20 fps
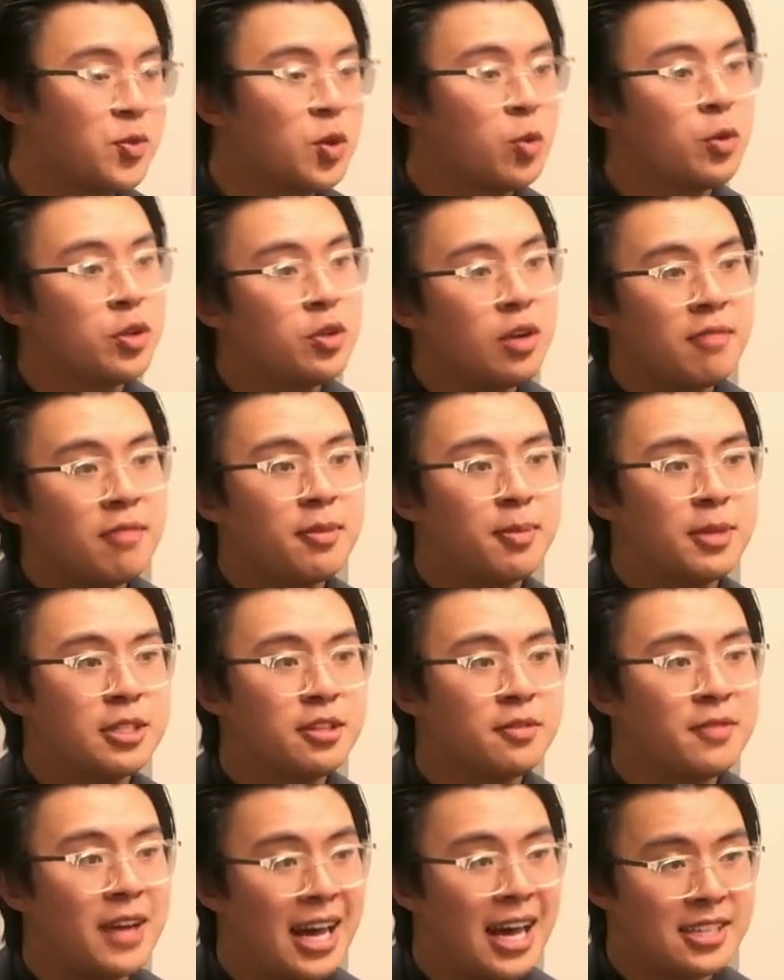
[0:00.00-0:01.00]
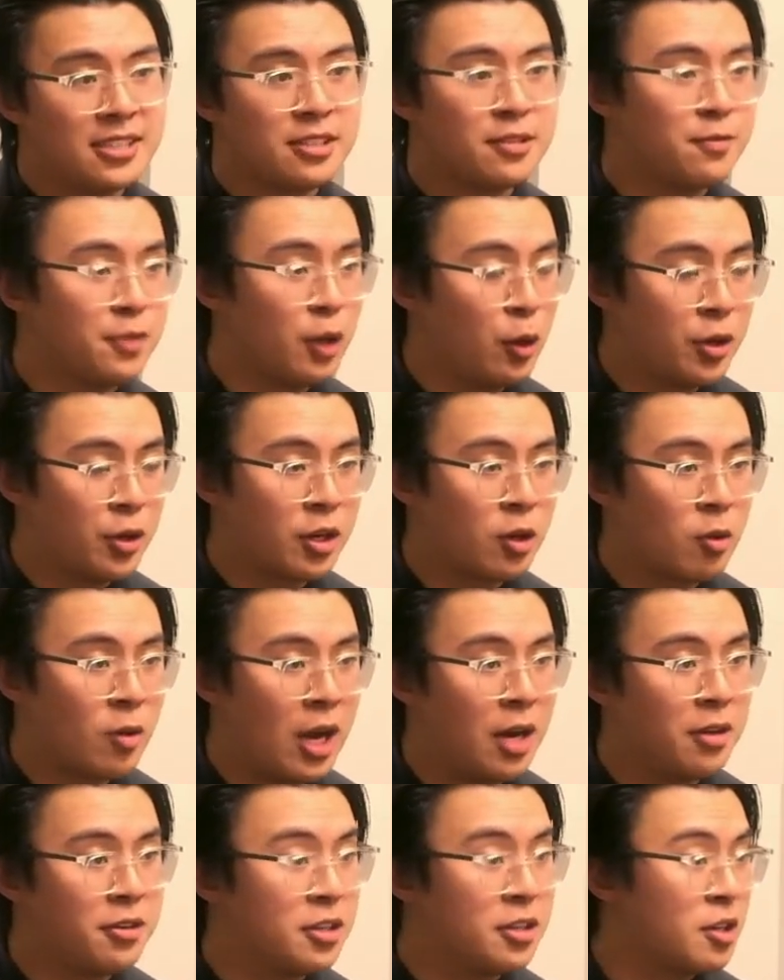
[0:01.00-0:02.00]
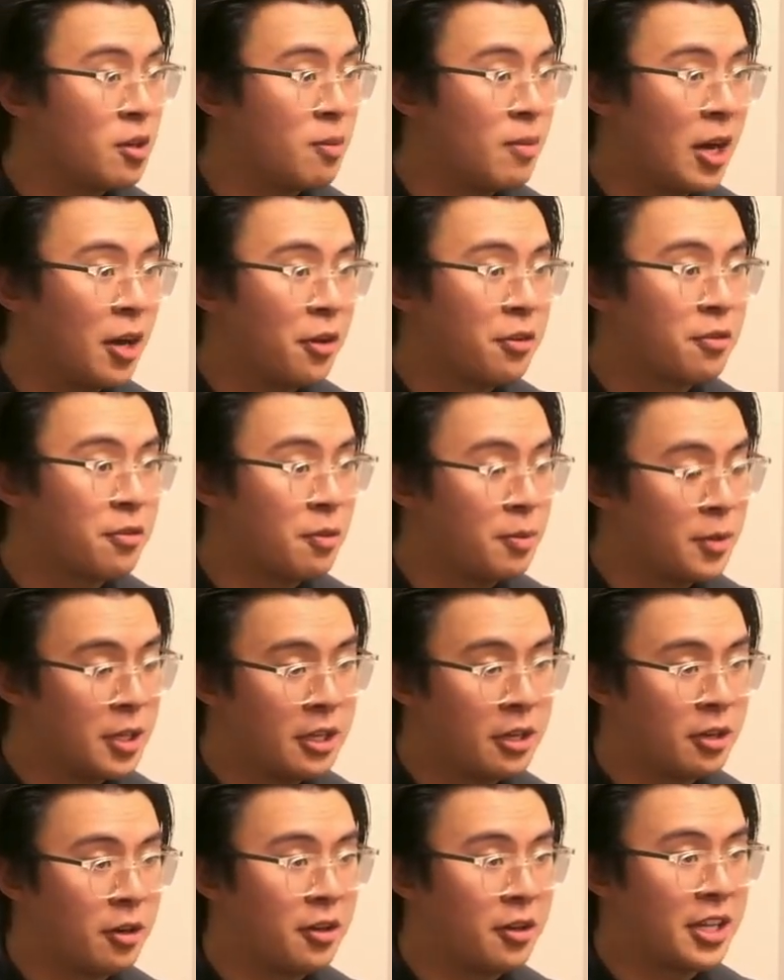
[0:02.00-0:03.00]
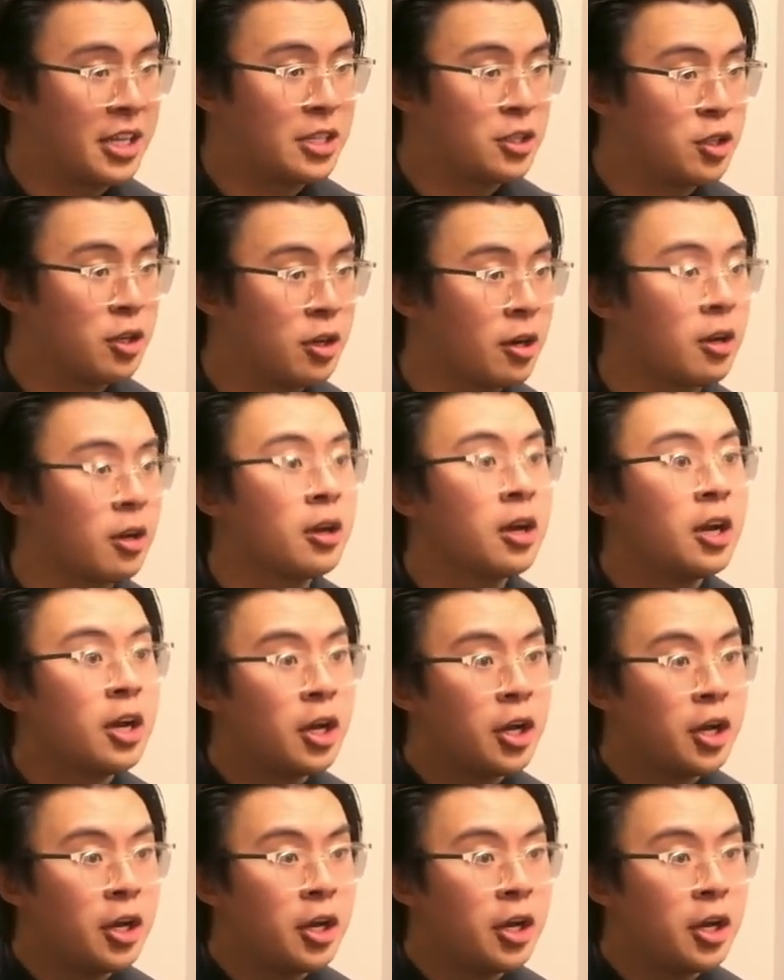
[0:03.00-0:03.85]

When you have a bunch of acid floating around in your mouth from eating all that sugar,